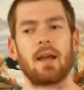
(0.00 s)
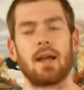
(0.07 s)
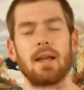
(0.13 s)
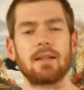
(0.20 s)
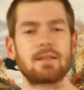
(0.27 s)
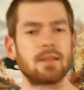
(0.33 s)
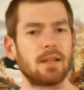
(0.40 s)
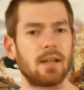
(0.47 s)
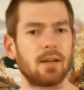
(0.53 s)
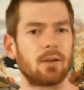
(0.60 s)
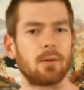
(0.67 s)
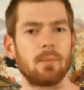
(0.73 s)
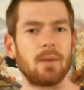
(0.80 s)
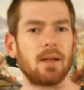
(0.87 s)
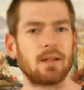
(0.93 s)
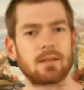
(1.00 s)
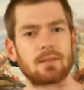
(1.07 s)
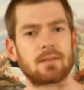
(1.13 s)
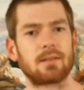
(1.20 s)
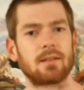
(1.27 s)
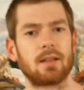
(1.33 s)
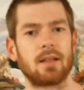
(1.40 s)
it's a hit or
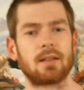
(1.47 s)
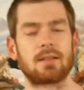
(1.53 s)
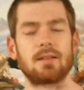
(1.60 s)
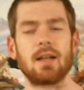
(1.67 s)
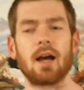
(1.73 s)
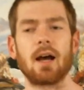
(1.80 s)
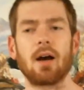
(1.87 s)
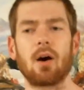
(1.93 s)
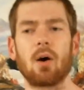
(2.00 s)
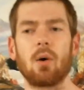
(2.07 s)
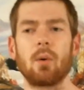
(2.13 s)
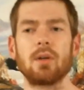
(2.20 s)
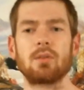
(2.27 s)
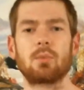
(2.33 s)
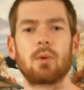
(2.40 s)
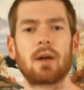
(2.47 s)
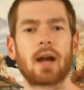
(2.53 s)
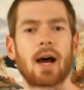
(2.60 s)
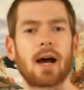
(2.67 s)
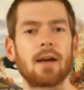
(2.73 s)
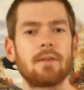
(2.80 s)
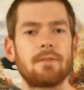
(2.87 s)
miss. It's not always what
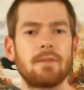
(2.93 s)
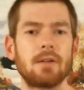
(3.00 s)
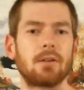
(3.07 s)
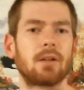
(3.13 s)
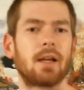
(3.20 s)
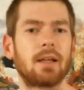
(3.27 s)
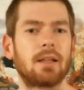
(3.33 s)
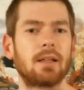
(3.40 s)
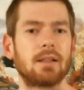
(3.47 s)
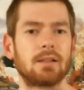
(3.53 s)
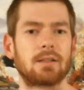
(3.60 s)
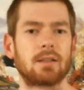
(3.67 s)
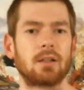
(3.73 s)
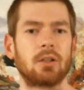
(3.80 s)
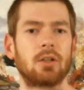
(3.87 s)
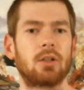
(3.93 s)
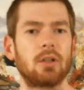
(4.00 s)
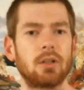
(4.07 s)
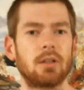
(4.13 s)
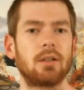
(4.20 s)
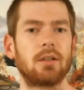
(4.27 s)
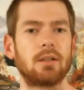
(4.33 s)
I feel like is a
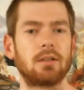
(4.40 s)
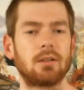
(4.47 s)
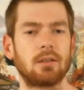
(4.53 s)
good